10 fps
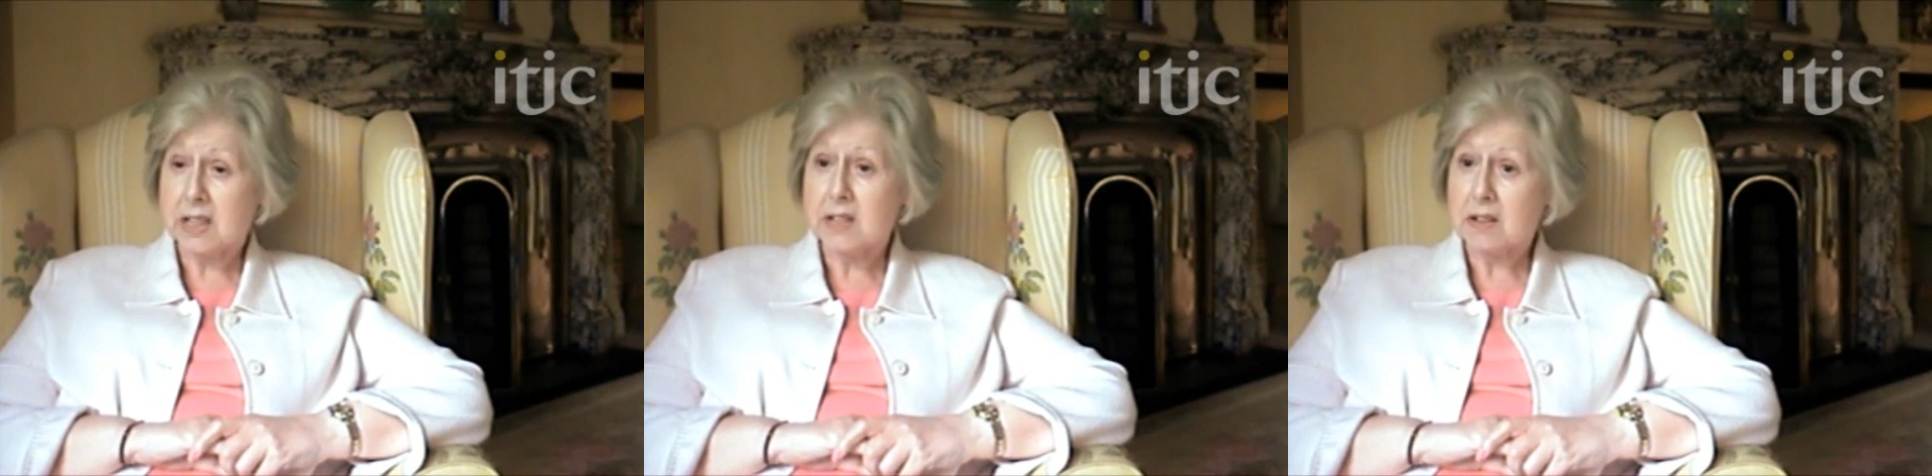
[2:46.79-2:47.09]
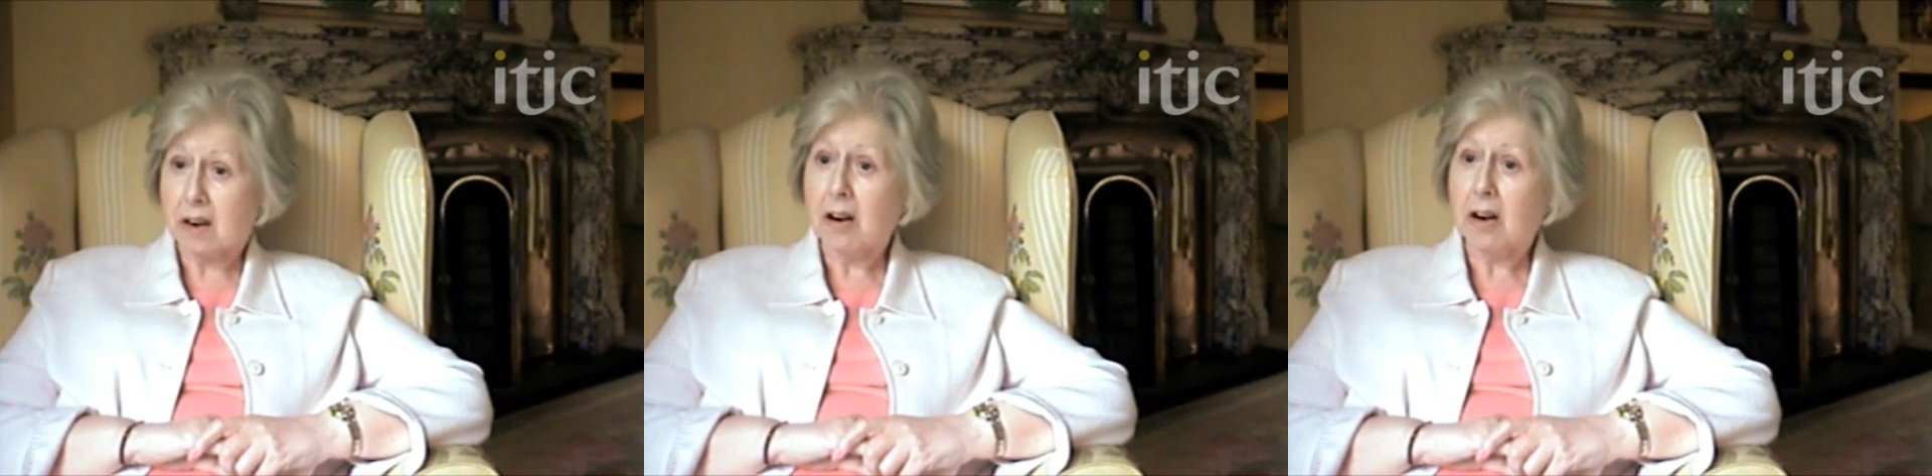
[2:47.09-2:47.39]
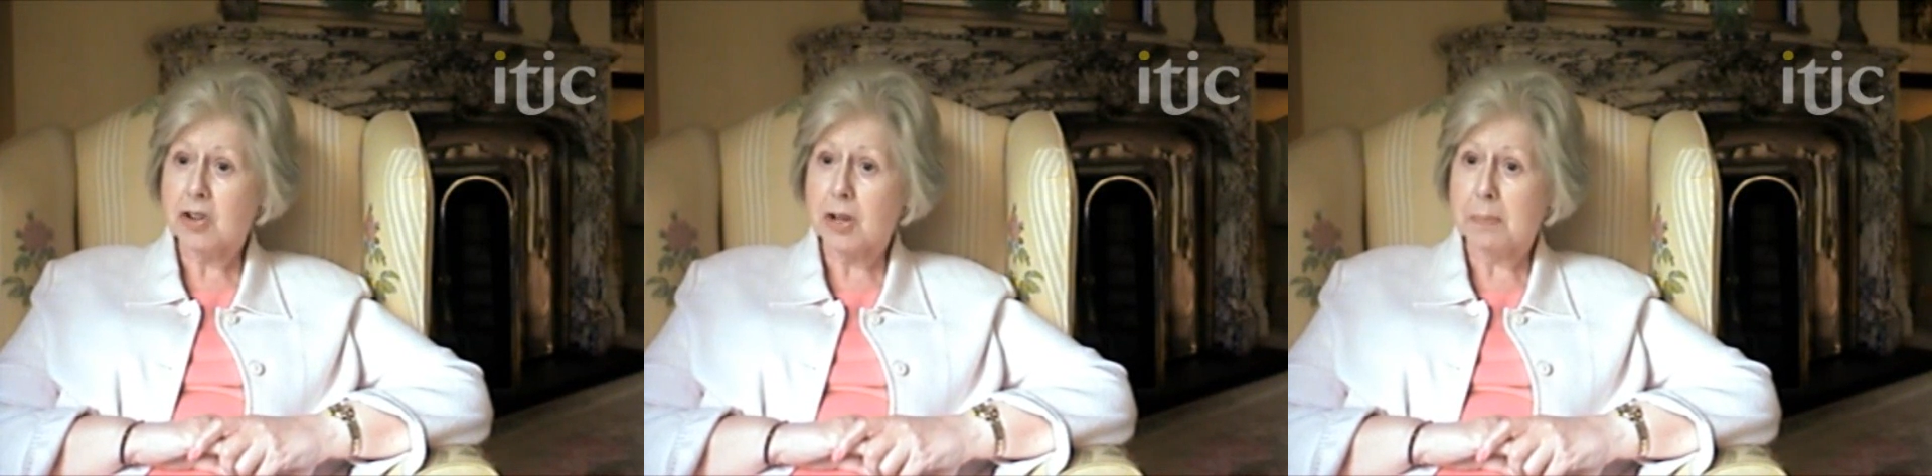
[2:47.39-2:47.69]
States, are
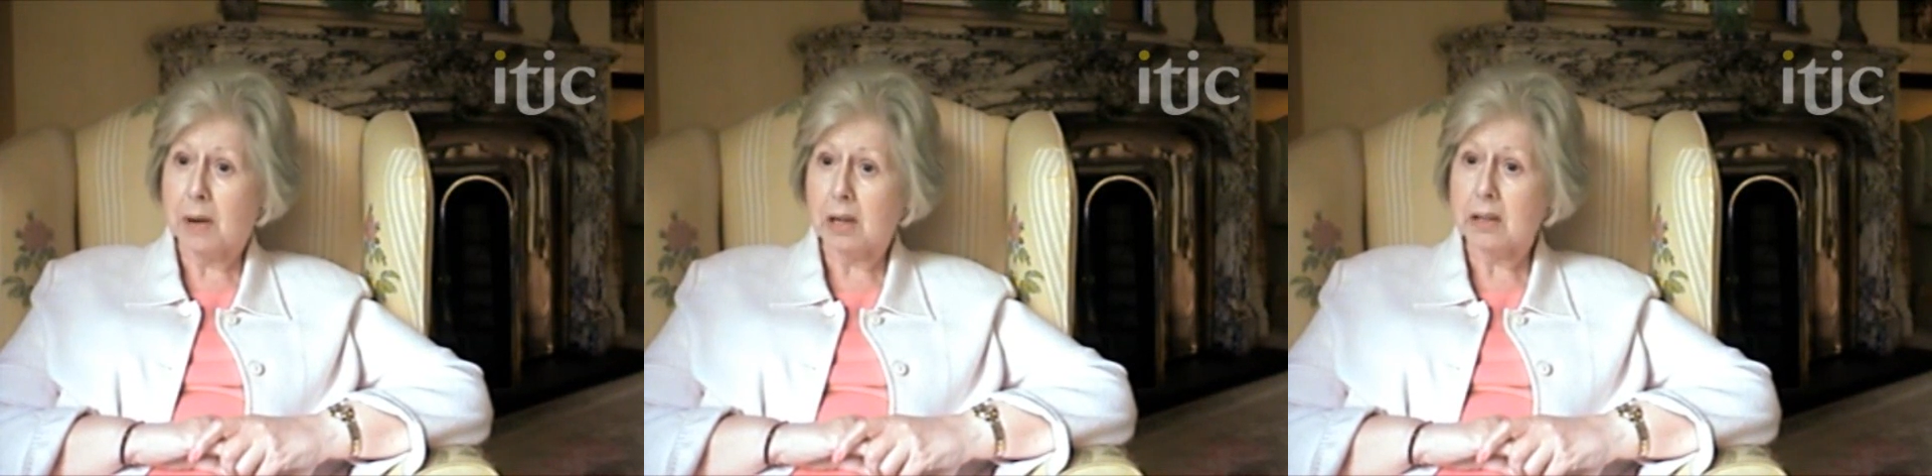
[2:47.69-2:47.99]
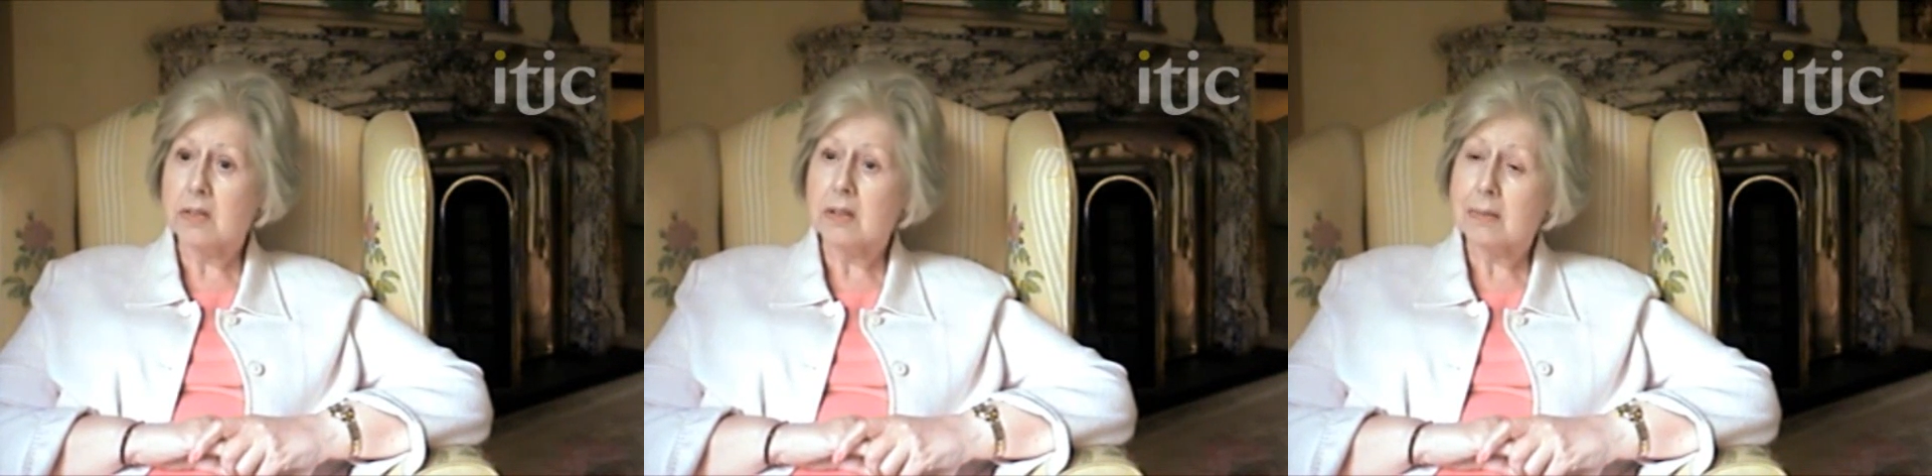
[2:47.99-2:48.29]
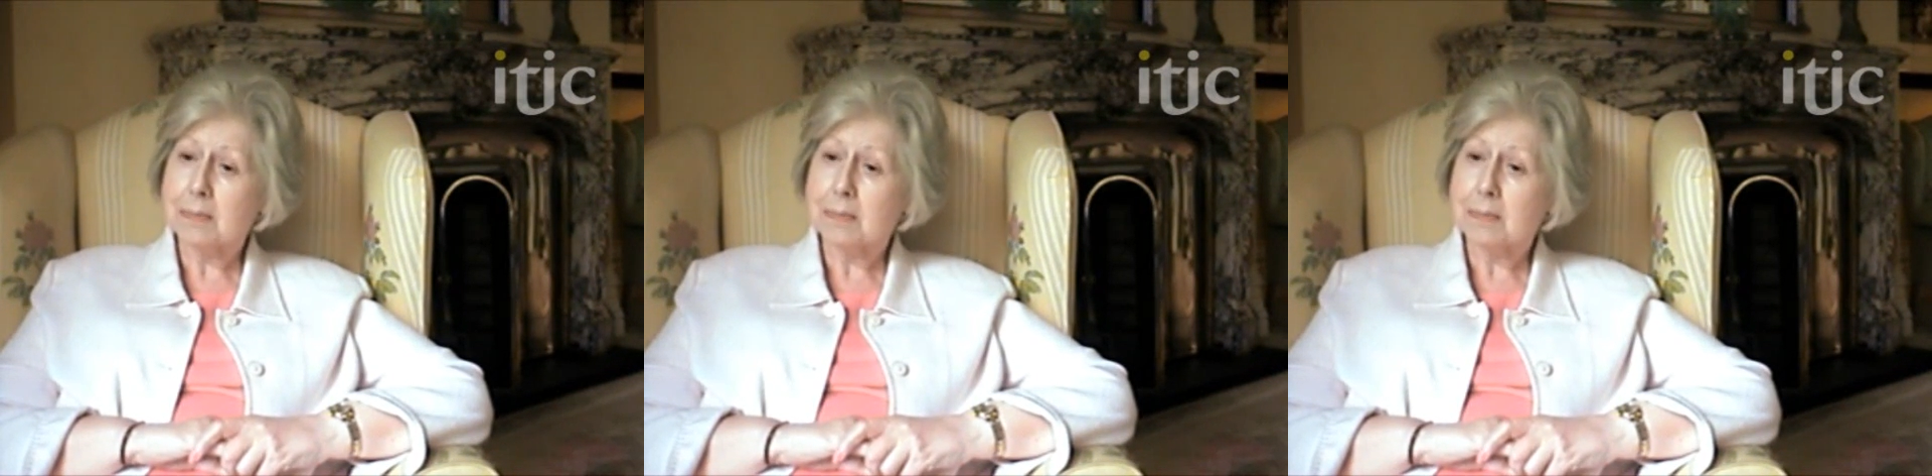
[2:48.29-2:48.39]
our top markets.